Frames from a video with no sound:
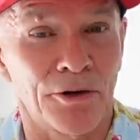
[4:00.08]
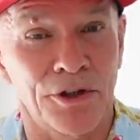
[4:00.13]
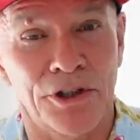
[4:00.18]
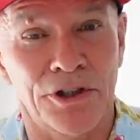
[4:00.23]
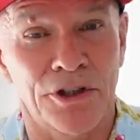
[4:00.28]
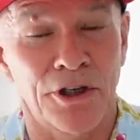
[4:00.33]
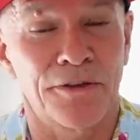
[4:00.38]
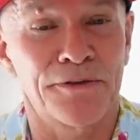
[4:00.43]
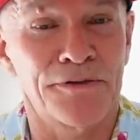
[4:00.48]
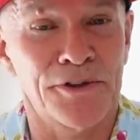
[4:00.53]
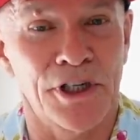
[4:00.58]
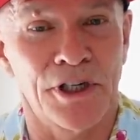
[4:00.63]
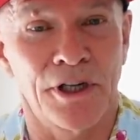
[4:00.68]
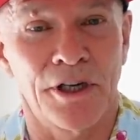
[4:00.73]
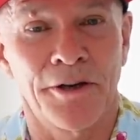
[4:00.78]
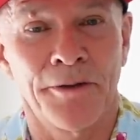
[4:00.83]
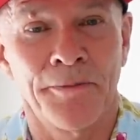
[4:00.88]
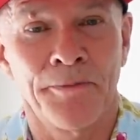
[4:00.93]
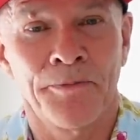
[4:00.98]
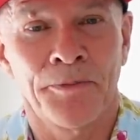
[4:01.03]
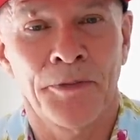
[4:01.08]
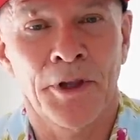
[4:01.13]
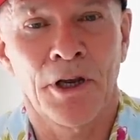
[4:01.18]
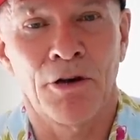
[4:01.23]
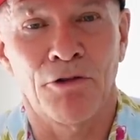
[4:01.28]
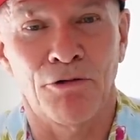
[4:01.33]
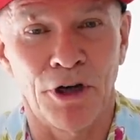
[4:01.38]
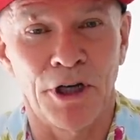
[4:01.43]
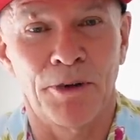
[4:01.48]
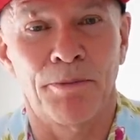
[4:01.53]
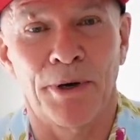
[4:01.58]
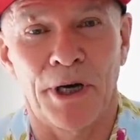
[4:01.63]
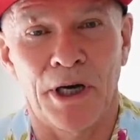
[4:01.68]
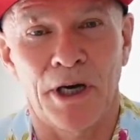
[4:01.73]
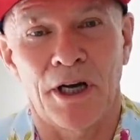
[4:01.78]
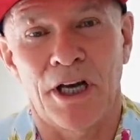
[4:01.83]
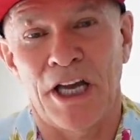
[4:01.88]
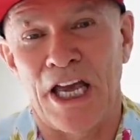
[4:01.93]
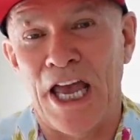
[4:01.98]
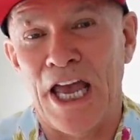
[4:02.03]
or a softer rear
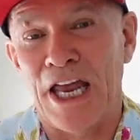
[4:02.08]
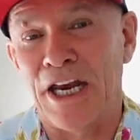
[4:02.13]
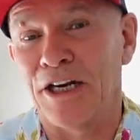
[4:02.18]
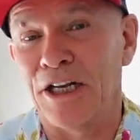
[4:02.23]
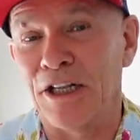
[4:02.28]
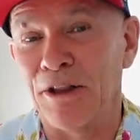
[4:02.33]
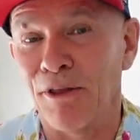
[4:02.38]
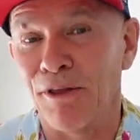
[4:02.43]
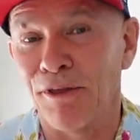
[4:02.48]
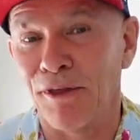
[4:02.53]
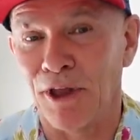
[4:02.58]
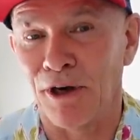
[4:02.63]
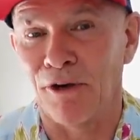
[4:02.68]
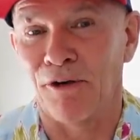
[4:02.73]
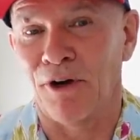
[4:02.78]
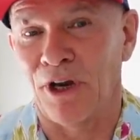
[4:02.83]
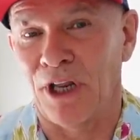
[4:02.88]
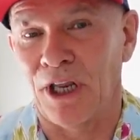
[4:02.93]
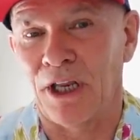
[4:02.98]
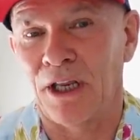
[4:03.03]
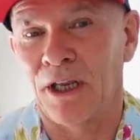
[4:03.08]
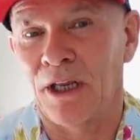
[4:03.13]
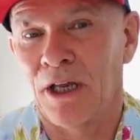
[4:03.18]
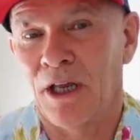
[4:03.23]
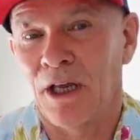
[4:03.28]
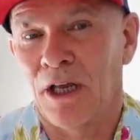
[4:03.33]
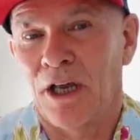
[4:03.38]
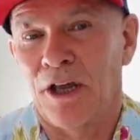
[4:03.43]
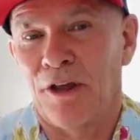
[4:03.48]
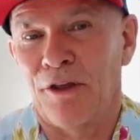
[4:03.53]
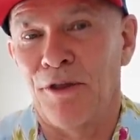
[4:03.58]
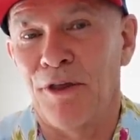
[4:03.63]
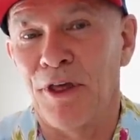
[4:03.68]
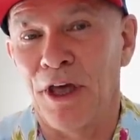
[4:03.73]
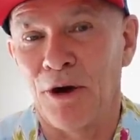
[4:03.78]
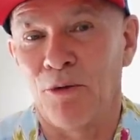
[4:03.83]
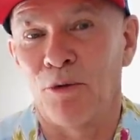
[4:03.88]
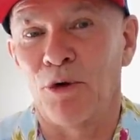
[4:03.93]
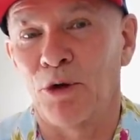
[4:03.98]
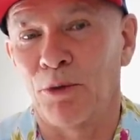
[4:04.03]
bar. And in theory,
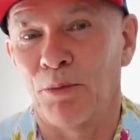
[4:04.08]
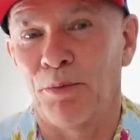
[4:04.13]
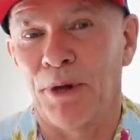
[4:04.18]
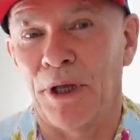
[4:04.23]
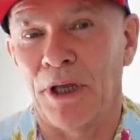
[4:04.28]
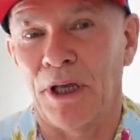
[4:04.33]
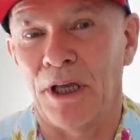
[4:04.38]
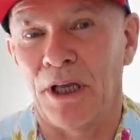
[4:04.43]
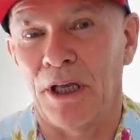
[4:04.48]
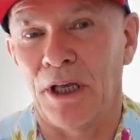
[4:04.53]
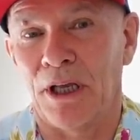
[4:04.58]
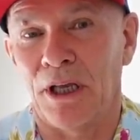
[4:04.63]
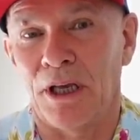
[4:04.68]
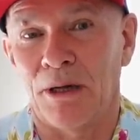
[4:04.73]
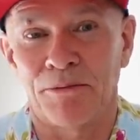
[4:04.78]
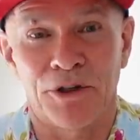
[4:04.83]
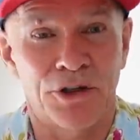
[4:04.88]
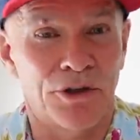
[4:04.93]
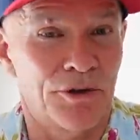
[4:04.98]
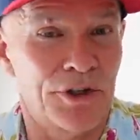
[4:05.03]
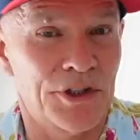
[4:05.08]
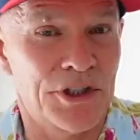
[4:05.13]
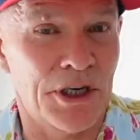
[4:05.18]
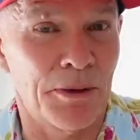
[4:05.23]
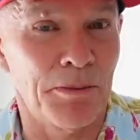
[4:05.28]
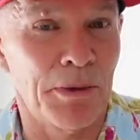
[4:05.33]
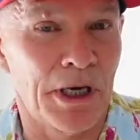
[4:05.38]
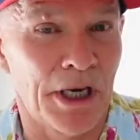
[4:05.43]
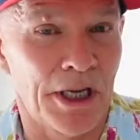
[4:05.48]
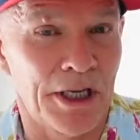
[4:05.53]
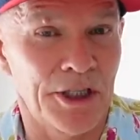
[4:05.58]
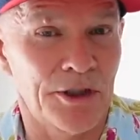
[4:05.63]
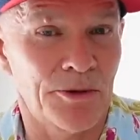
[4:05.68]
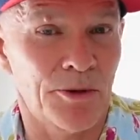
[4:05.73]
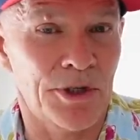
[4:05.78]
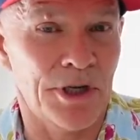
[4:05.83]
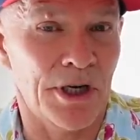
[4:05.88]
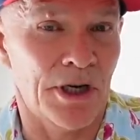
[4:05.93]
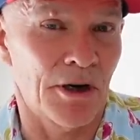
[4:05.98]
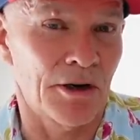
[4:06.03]
there will be, I'm sure the simulators
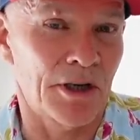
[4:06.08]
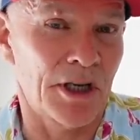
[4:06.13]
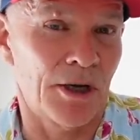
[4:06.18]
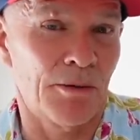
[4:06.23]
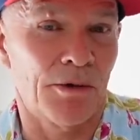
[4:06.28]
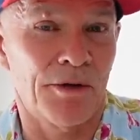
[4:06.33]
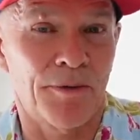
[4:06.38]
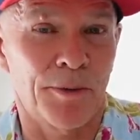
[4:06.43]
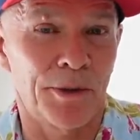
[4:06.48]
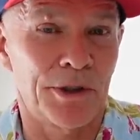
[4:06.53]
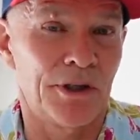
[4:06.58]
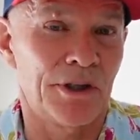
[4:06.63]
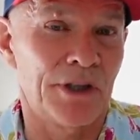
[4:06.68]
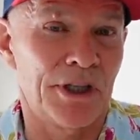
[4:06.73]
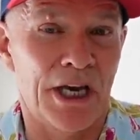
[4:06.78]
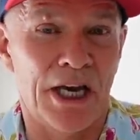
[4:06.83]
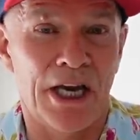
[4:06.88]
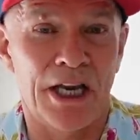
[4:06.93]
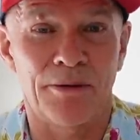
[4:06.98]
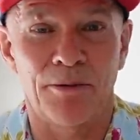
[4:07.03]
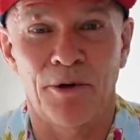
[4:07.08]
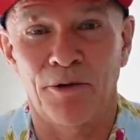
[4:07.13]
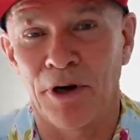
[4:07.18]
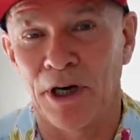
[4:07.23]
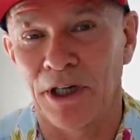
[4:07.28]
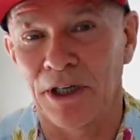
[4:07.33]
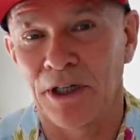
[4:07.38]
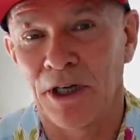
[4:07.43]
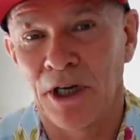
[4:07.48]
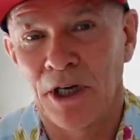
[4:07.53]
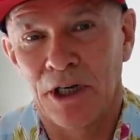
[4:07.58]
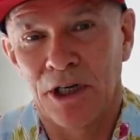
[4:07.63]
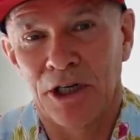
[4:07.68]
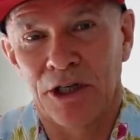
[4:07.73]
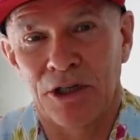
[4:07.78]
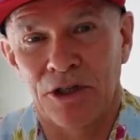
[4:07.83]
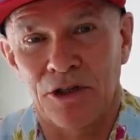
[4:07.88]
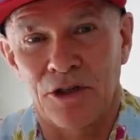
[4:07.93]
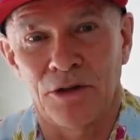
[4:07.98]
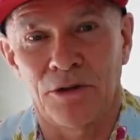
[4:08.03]
will say, okay, well, if we're doing that and we're running
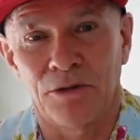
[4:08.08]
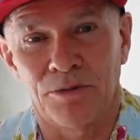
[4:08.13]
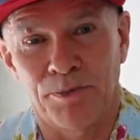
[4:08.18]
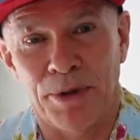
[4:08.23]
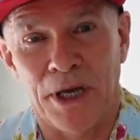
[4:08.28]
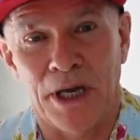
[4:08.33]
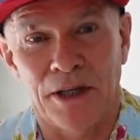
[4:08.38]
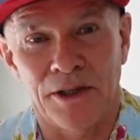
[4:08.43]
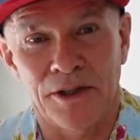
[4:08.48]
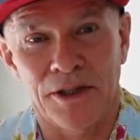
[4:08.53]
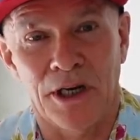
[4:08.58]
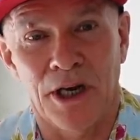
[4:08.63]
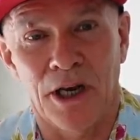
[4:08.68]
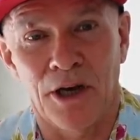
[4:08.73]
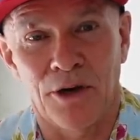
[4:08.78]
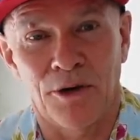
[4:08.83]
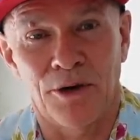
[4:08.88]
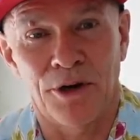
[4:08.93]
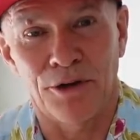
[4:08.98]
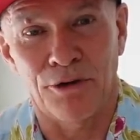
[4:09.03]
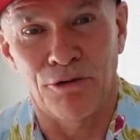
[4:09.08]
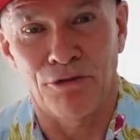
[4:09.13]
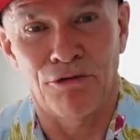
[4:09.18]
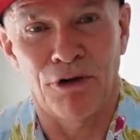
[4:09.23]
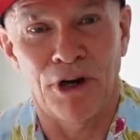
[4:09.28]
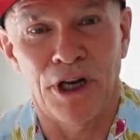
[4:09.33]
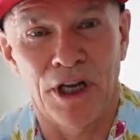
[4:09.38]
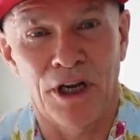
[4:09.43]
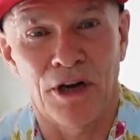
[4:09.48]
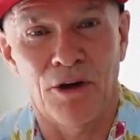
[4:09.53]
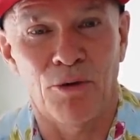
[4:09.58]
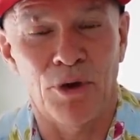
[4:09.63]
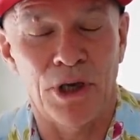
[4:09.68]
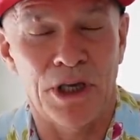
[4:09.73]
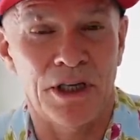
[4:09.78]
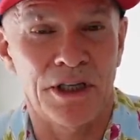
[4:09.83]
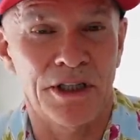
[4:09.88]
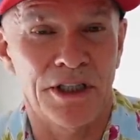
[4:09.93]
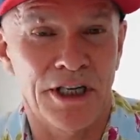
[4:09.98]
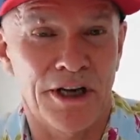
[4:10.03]
two pounds lower at the rear, we
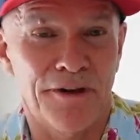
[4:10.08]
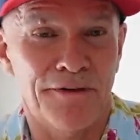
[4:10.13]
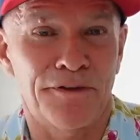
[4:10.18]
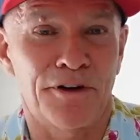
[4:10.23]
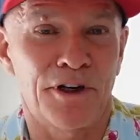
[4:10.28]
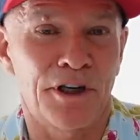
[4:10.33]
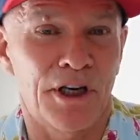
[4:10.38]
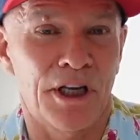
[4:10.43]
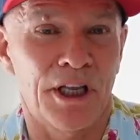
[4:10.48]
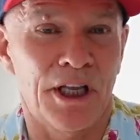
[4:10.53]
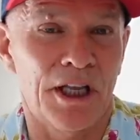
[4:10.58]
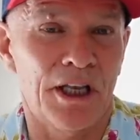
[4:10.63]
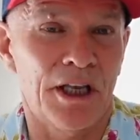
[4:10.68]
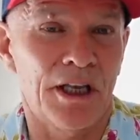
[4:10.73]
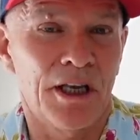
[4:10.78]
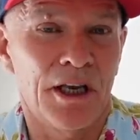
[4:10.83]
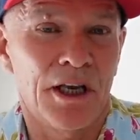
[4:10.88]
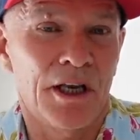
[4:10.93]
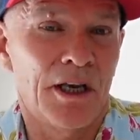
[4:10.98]
can definitely